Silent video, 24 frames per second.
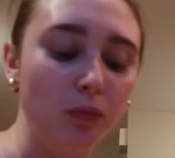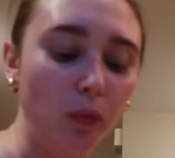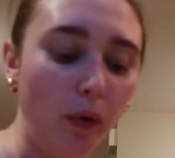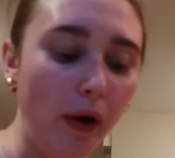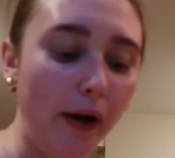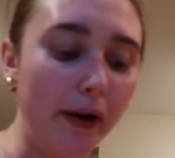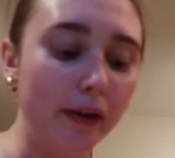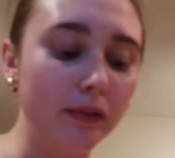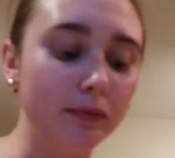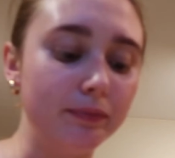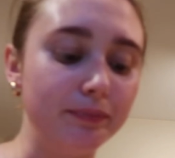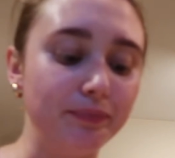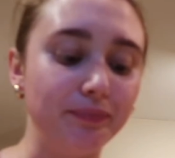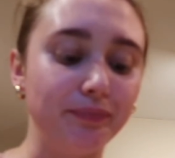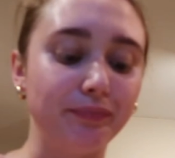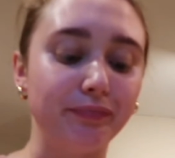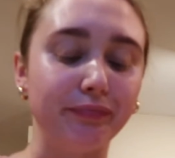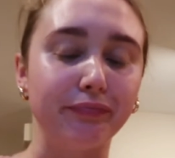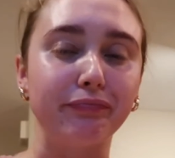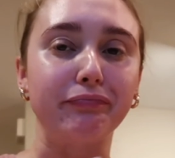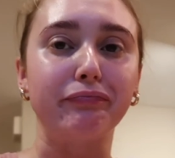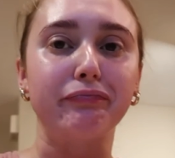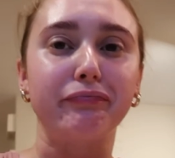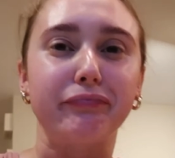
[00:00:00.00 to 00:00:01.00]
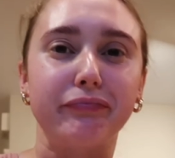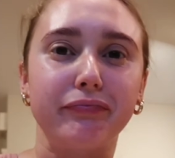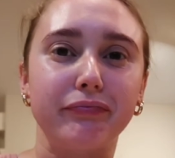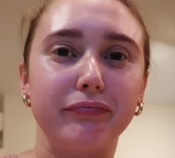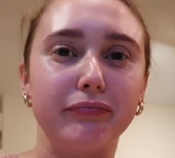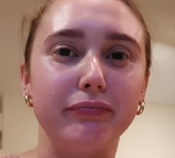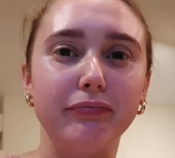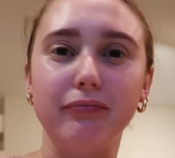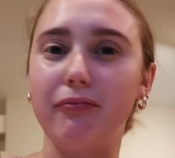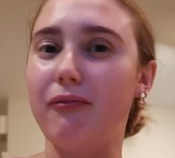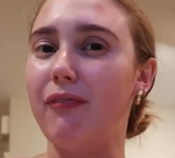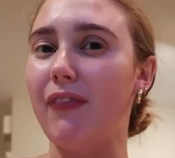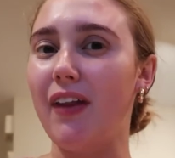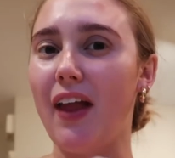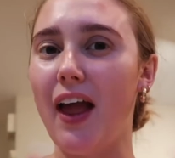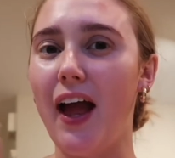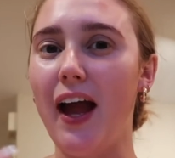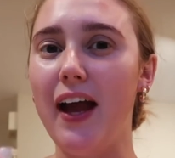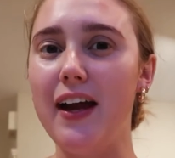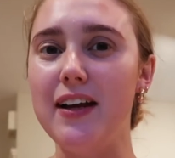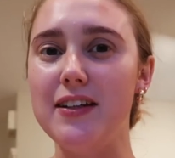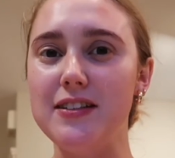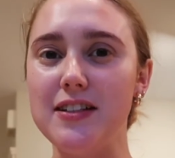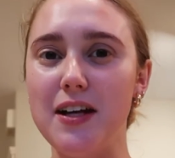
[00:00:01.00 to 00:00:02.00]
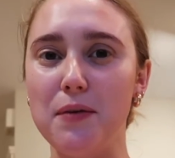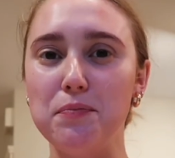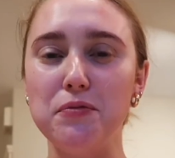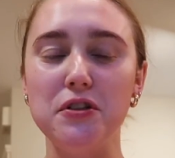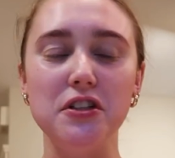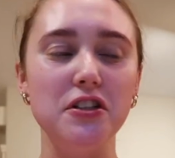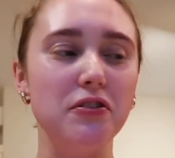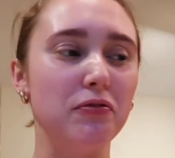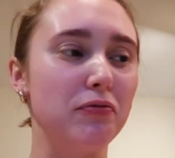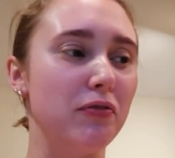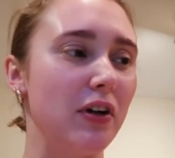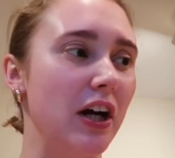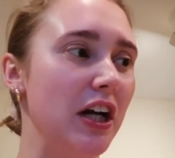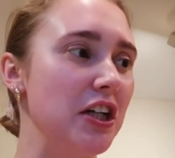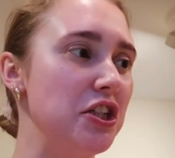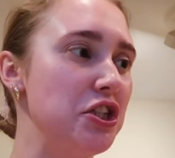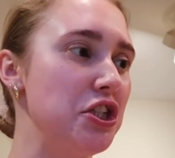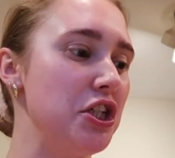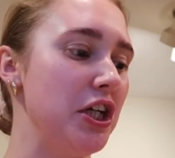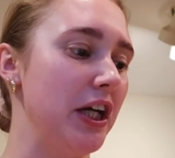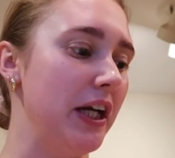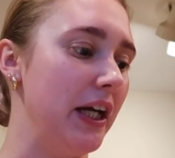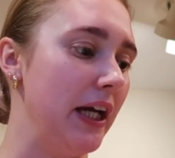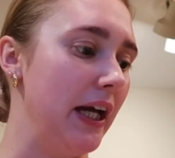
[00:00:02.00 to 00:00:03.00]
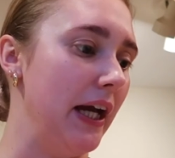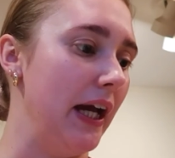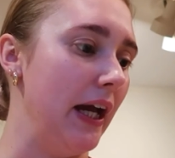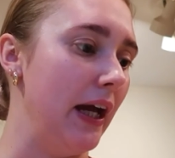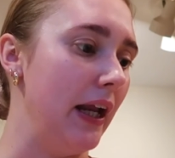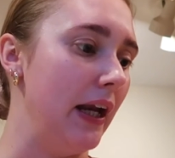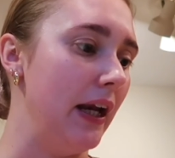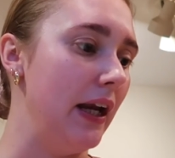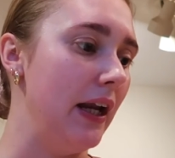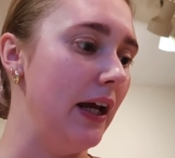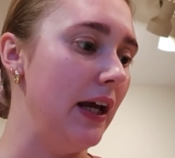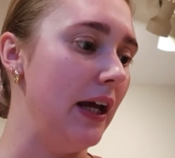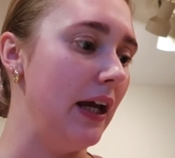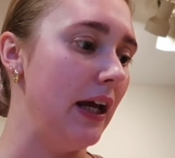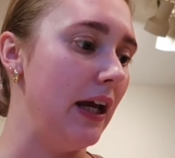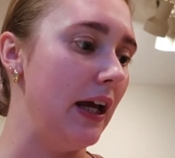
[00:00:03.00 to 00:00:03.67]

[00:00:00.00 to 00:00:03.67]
well, I attempted to fry chicken